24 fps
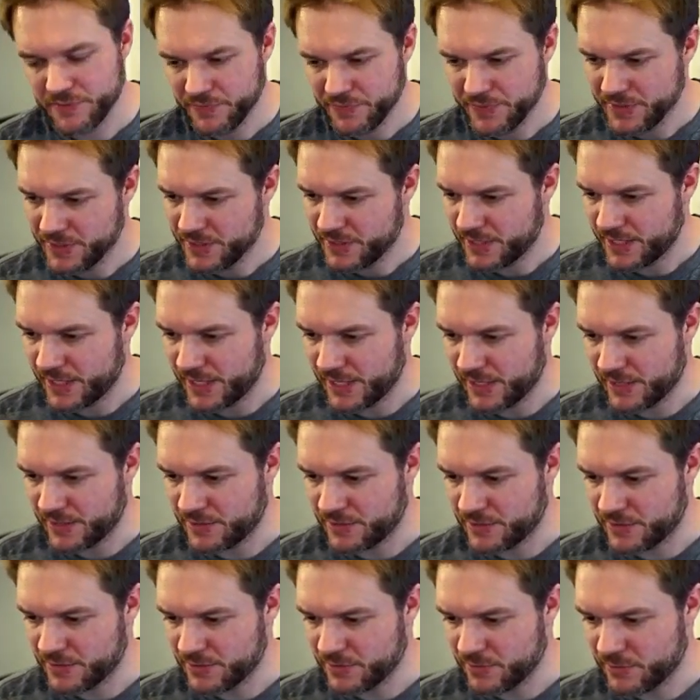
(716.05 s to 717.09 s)
and
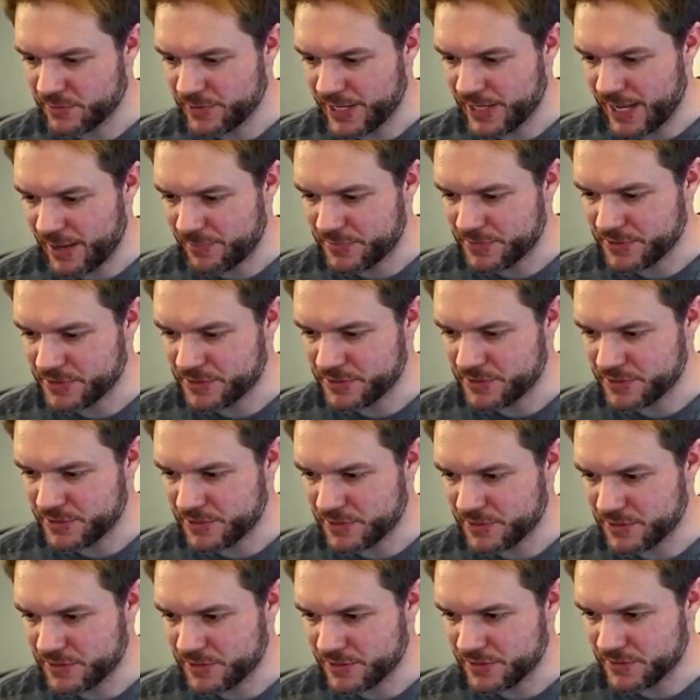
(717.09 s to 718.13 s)
what happens to
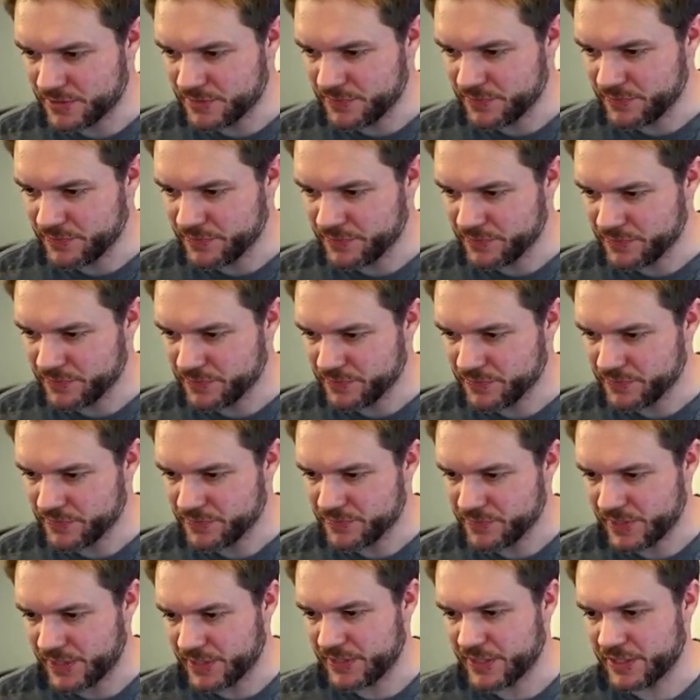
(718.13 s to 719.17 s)

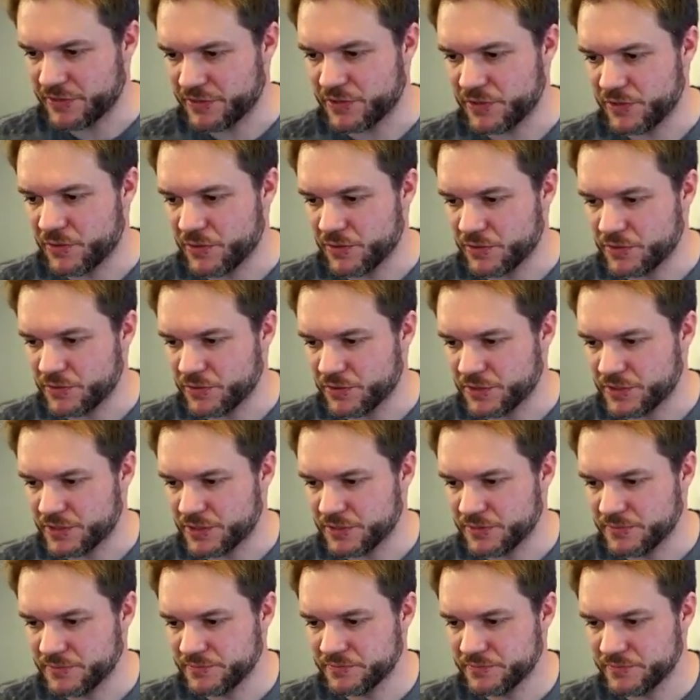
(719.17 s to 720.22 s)
like the whole
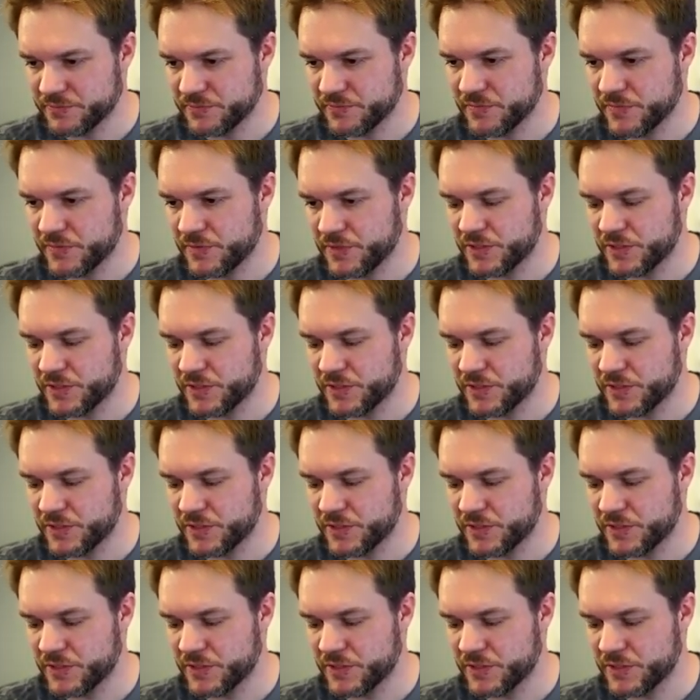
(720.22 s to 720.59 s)
torso. This